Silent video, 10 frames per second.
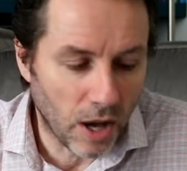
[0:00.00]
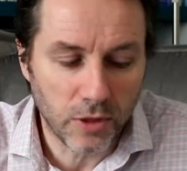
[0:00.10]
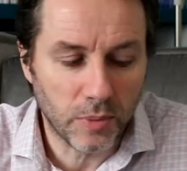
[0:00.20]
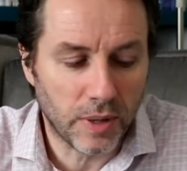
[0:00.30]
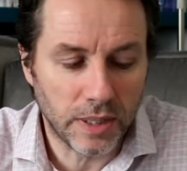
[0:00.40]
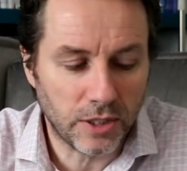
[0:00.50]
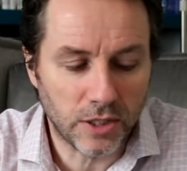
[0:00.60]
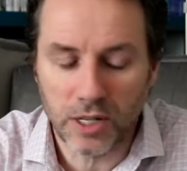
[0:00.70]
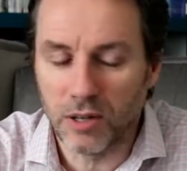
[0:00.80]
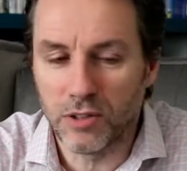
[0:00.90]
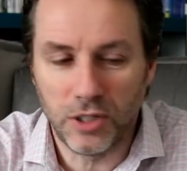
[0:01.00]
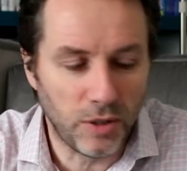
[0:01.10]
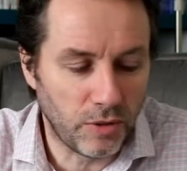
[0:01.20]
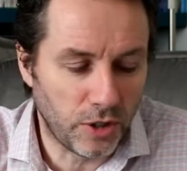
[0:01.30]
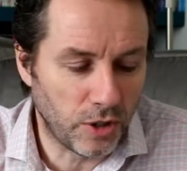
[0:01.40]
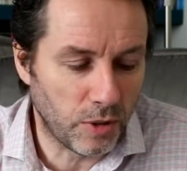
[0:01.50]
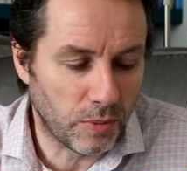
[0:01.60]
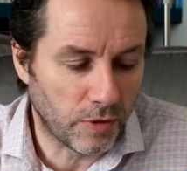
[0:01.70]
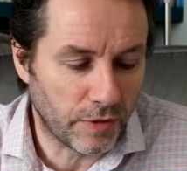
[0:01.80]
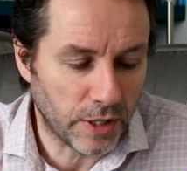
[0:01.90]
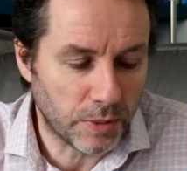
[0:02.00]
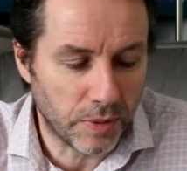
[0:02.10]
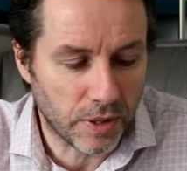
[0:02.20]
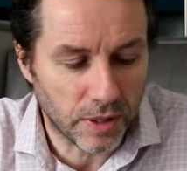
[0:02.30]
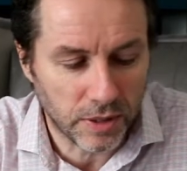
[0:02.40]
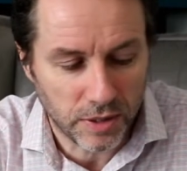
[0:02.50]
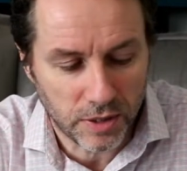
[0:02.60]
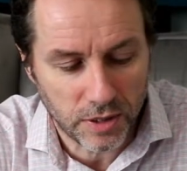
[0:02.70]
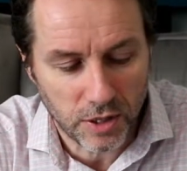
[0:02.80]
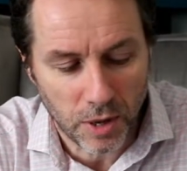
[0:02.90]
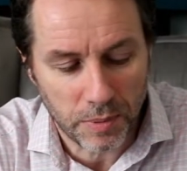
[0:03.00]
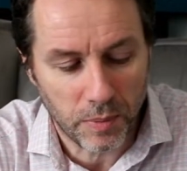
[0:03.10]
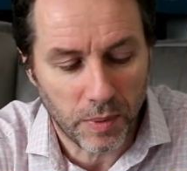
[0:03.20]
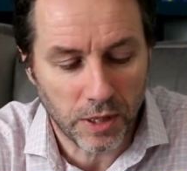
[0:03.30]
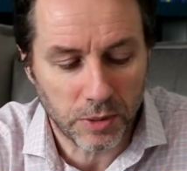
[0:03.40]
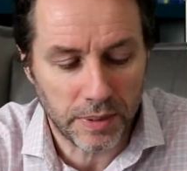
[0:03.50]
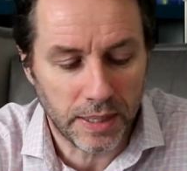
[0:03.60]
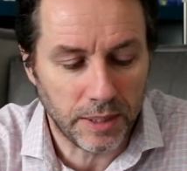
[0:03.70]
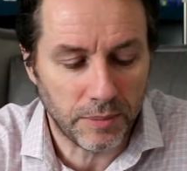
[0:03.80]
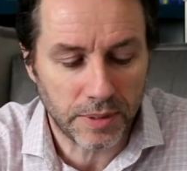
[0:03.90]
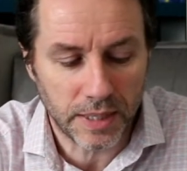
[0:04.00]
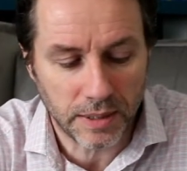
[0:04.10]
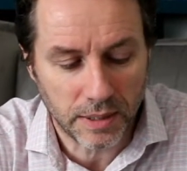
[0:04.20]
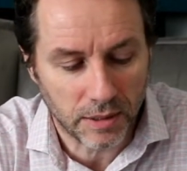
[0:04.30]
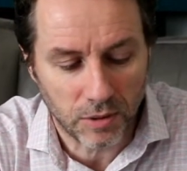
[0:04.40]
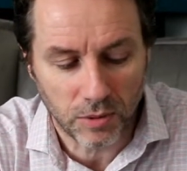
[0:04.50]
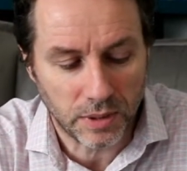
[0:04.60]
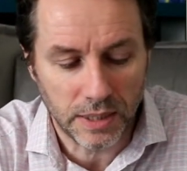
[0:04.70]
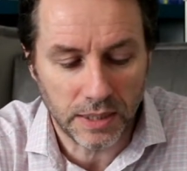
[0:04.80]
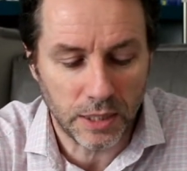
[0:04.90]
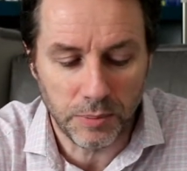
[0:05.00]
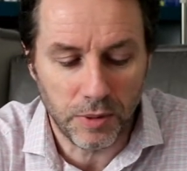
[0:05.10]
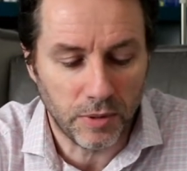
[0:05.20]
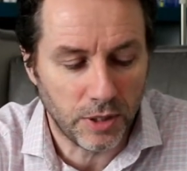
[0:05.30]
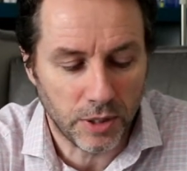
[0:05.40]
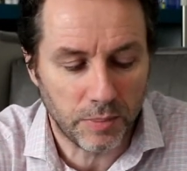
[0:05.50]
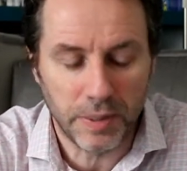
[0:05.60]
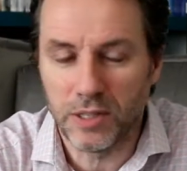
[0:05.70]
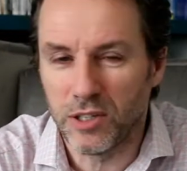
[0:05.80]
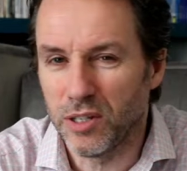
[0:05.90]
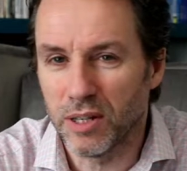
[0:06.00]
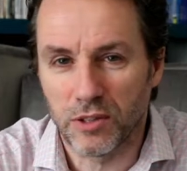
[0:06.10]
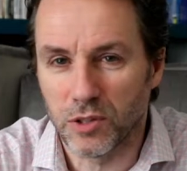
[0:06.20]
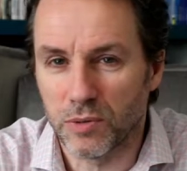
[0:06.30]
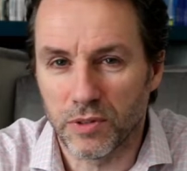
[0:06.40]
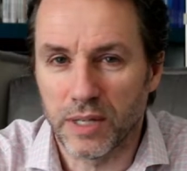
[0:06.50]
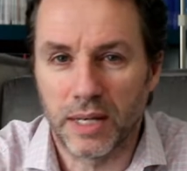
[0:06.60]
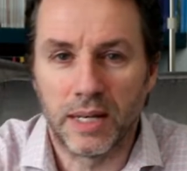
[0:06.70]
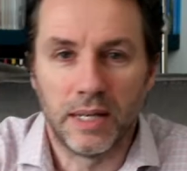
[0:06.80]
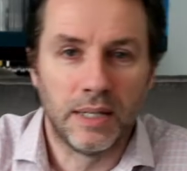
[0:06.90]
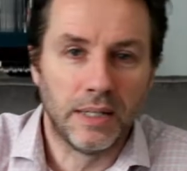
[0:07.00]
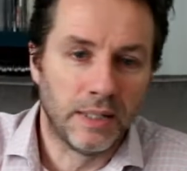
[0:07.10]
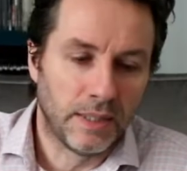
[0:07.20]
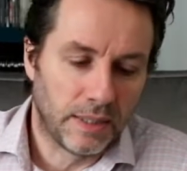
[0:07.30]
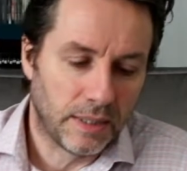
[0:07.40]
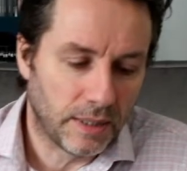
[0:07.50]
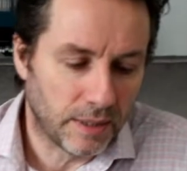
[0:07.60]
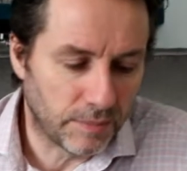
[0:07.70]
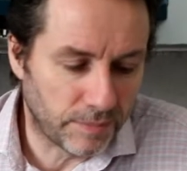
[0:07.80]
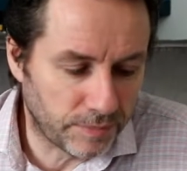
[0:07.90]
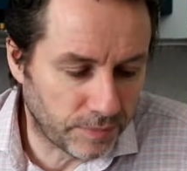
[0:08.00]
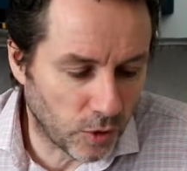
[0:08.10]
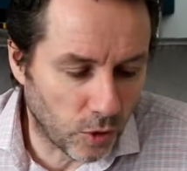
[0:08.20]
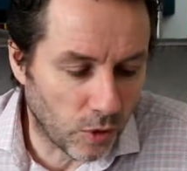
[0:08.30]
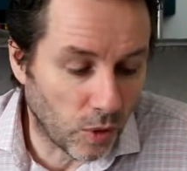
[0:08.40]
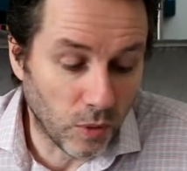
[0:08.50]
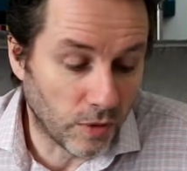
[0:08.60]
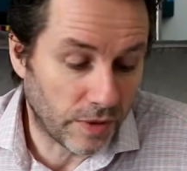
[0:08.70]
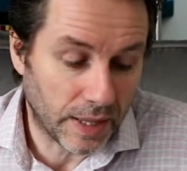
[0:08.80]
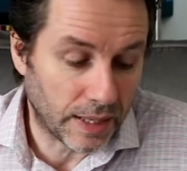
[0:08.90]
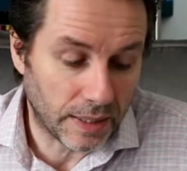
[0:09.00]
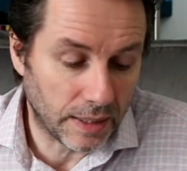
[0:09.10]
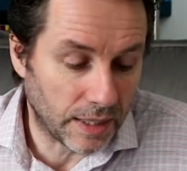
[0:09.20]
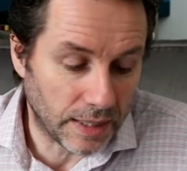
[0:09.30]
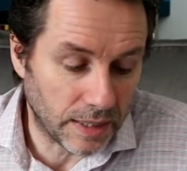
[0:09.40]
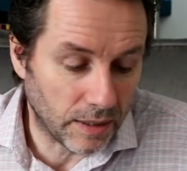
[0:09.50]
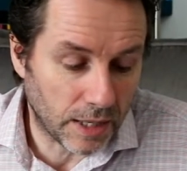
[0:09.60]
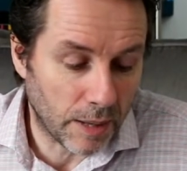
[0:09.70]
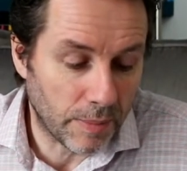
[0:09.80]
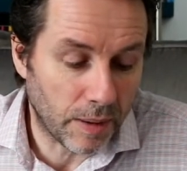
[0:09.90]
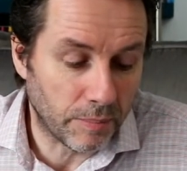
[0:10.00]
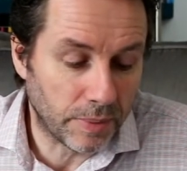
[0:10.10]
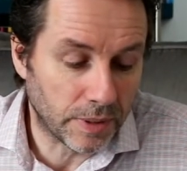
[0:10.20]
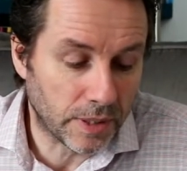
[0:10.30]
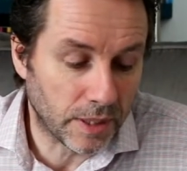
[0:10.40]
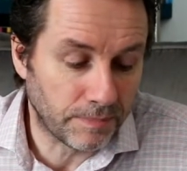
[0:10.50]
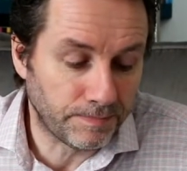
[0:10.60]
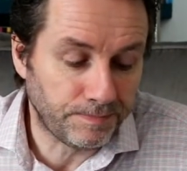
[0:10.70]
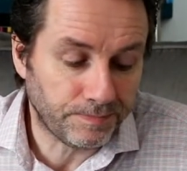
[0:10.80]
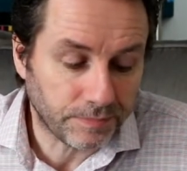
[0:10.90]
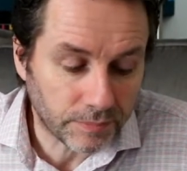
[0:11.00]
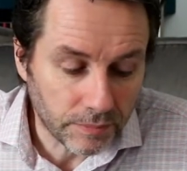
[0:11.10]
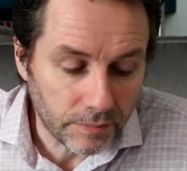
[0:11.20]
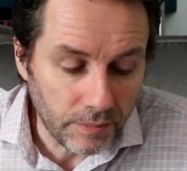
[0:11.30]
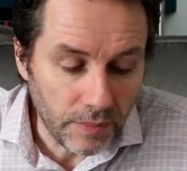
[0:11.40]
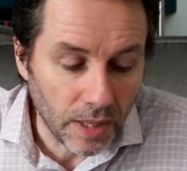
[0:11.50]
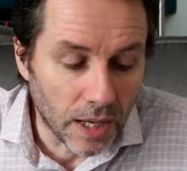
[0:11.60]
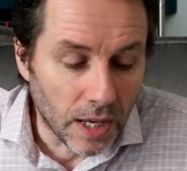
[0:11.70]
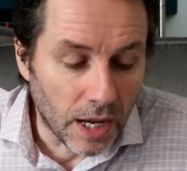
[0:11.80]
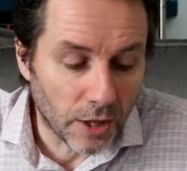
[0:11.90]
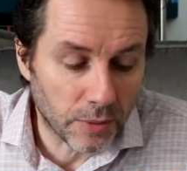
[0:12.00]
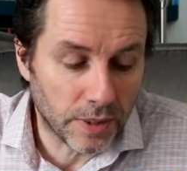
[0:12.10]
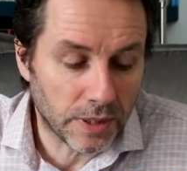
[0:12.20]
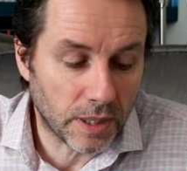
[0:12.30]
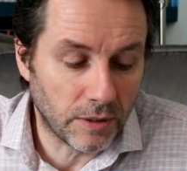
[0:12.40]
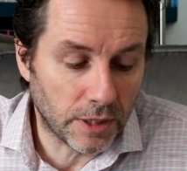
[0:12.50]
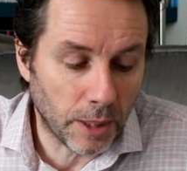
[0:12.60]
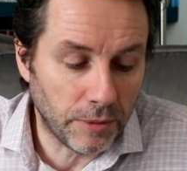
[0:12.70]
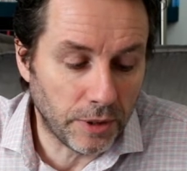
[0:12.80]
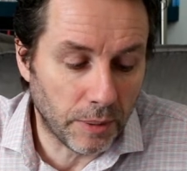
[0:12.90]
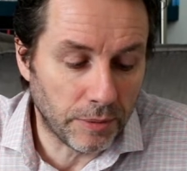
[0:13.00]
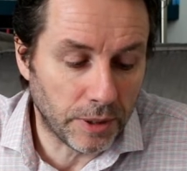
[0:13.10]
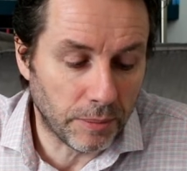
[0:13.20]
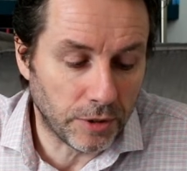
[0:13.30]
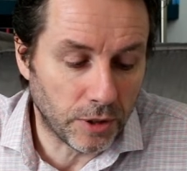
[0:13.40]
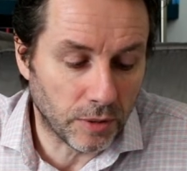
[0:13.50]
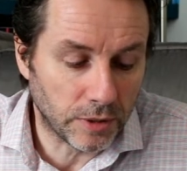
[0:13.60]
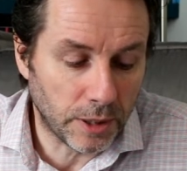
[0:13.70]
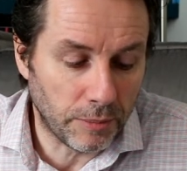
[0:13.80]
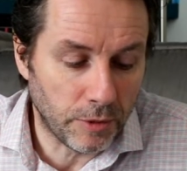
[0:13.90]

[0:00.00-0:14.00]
otherwise, just go to YouTube or Facebook and type in Wales Millennium Centre or Disney's Beauty and the Beast, you know, the sort of thing, or all of that, and it'll come up. But otherwise, go to www.wmc.org.uk